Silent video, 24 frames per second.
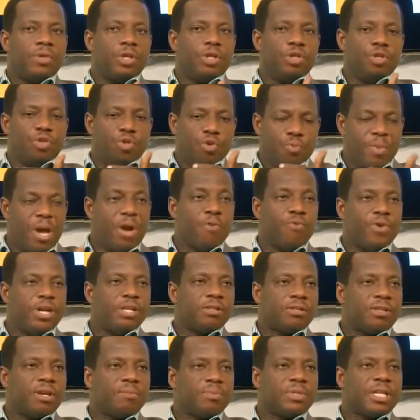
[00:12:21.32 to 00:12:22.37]
You may win
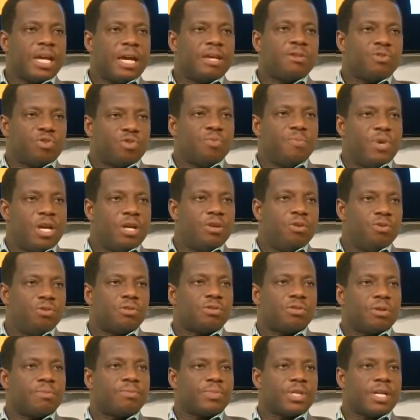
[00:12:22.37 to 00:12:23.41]
sometimes, you may lose
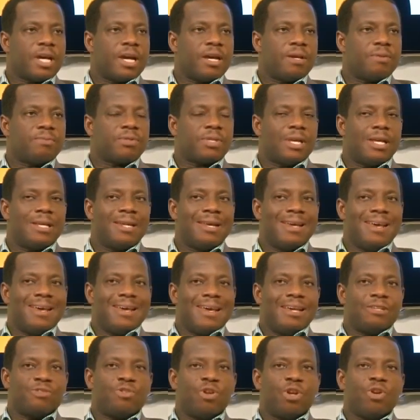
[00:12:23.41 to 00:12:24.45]
sometimes. Mm-hmm. And
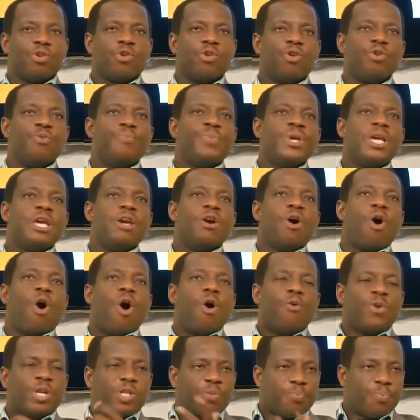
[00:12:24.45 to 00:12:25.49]
it's not going to be
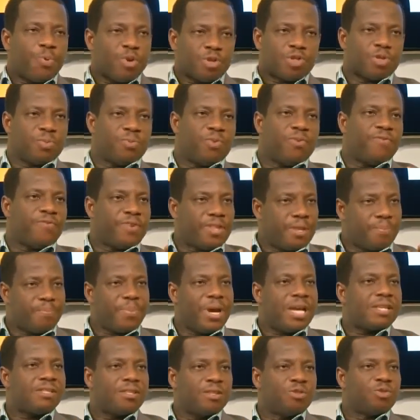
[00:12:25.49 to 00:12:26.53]
always possible for the
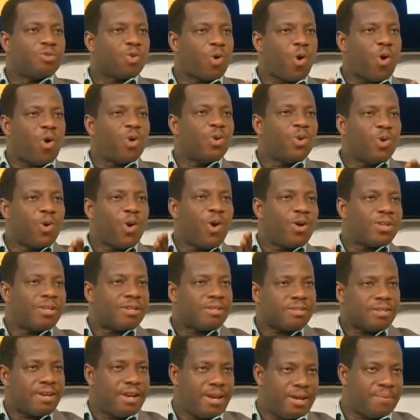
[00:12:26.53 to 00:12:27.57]
person to call you all the
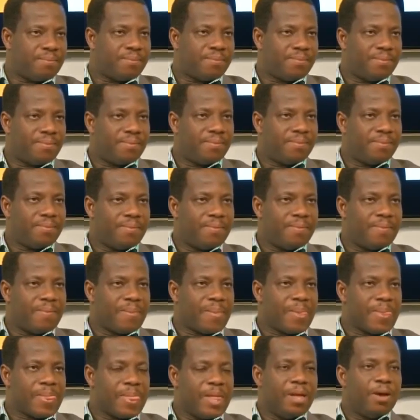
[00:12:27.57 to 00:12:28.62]
time. Mm-hmm.
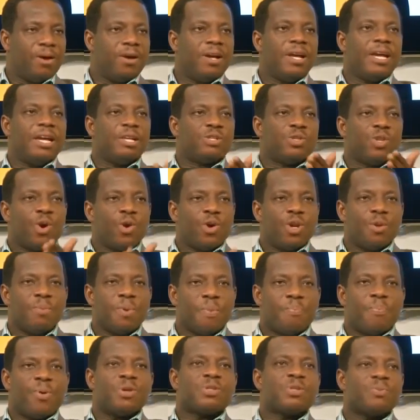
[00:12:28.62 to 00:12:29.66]
Mm-hmm. You know, it's not going to be
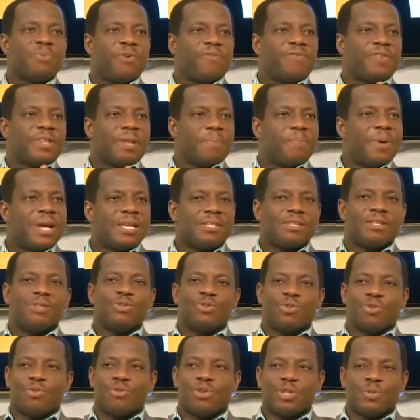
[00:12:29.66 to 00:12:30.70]
possible for the person
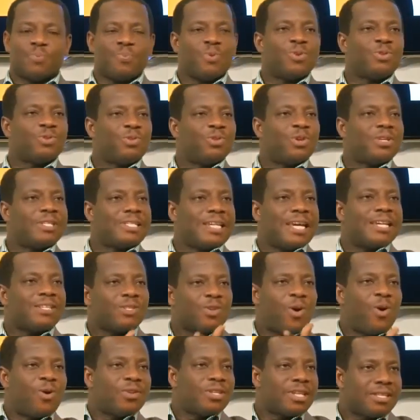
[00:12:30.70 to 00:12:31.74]
to respond to your text
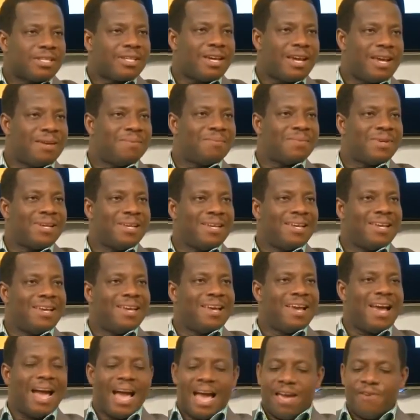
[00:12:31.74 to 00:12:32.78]
all the time.
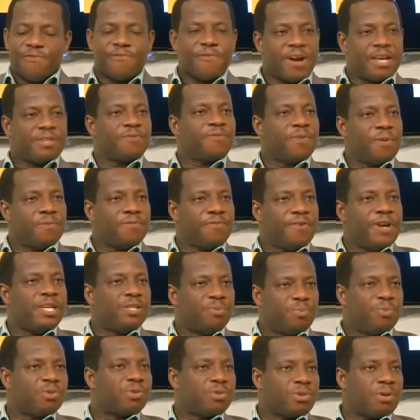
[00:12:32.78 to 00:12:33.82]
Mm-hmm. I fast from
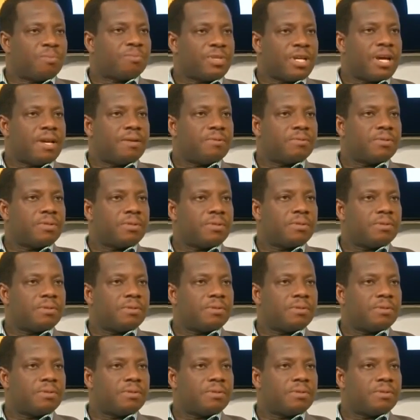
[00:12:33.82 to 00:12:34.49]
Facebook sometimes.